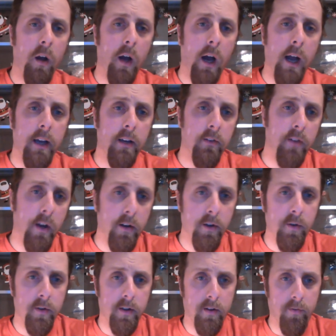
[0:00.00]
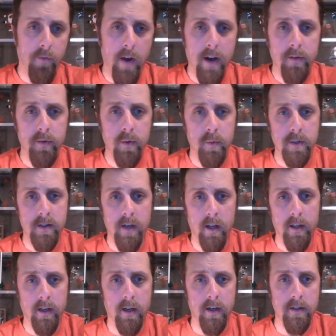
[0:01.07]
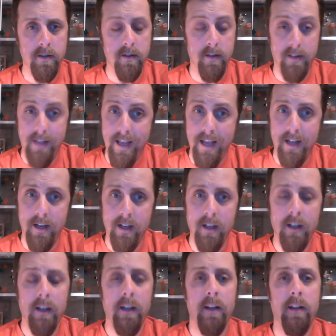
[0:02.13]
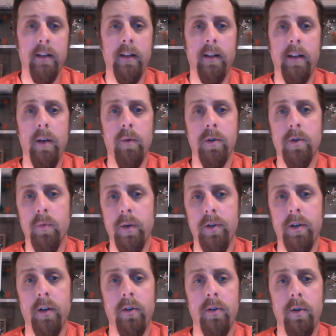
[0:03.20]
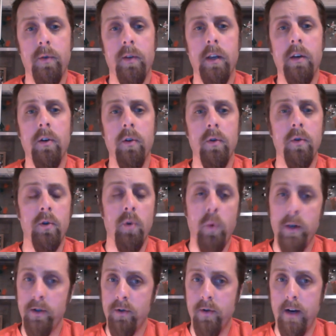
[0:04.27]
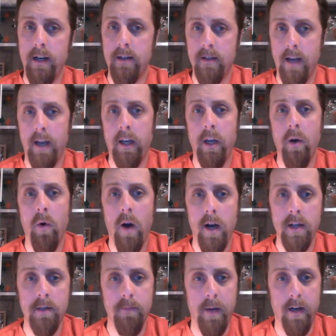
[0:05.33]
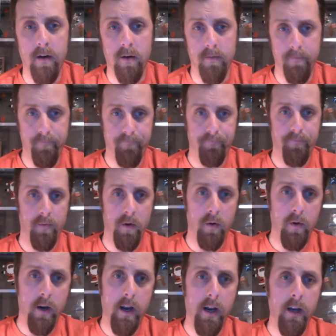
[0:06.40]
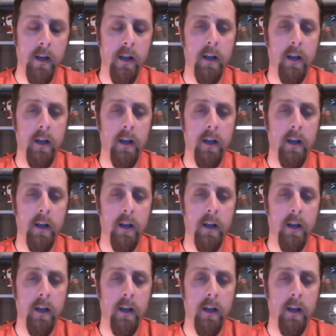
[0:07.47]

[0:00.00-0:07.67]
can tell you that the factory was telling us then that they were switching to the new twist tray Sankyo ice maker. Okay?